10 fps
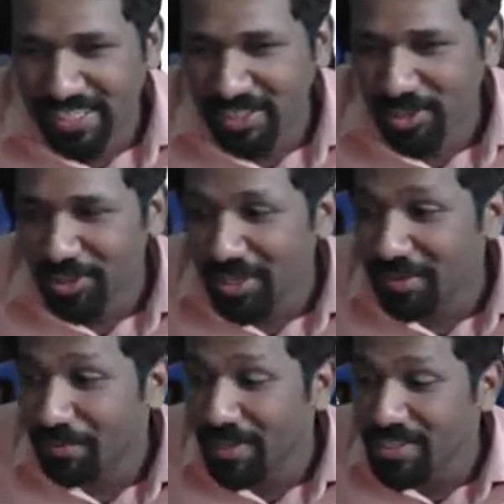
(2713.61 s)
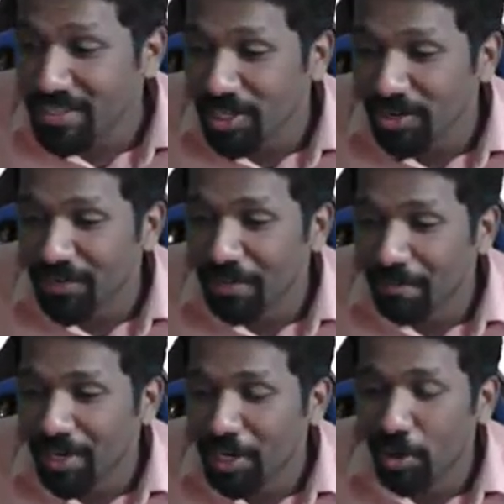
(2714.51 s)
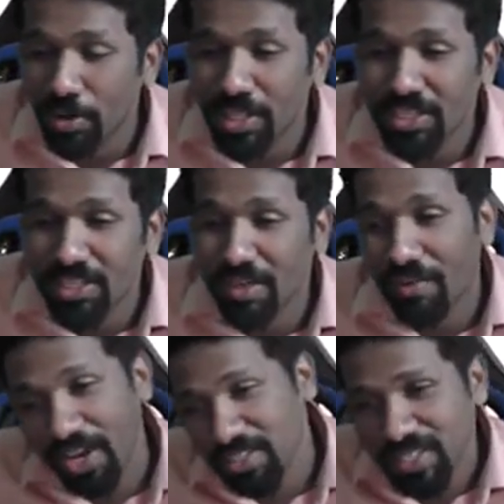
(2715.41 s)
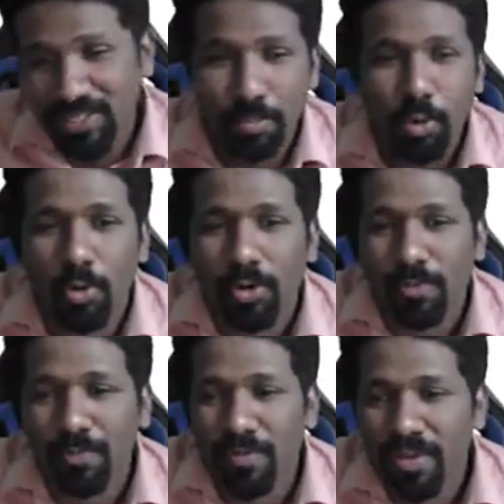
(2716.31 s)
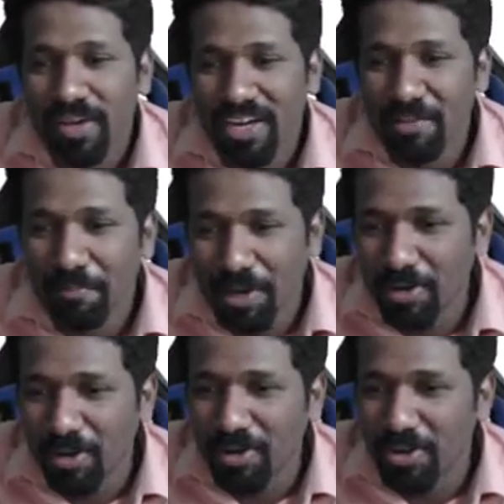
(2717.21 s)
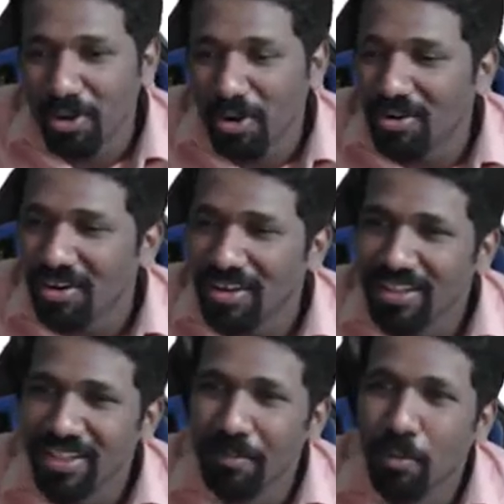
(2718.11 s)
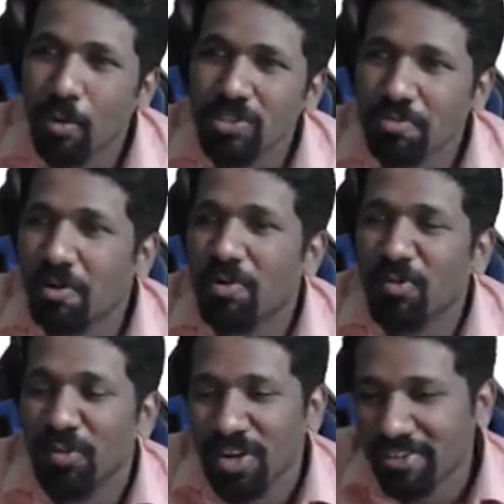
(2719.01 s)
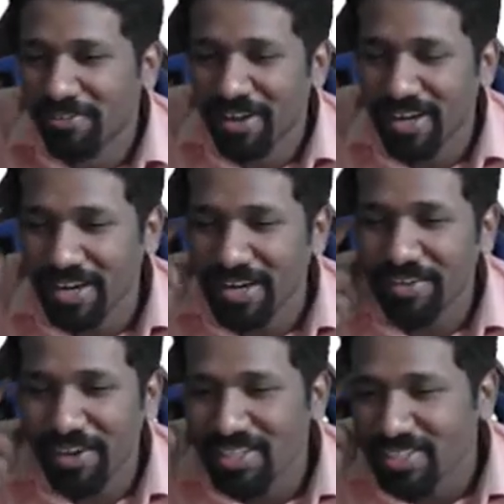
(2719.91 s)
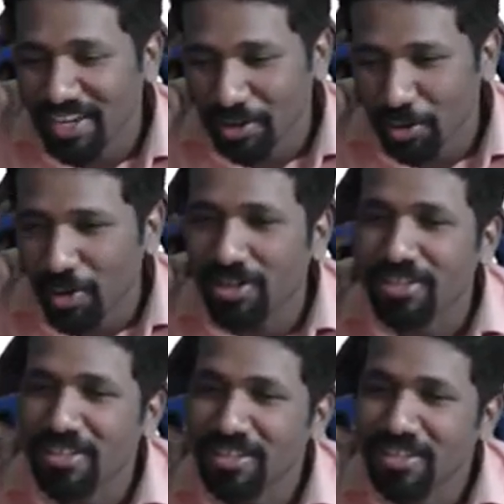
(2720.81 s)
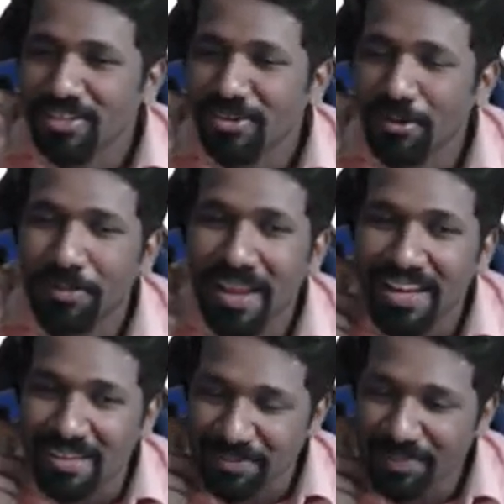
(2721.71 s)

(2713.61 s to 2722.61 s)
So instead of depending on these devices more, depend on your the most powerful device that you got, your brain.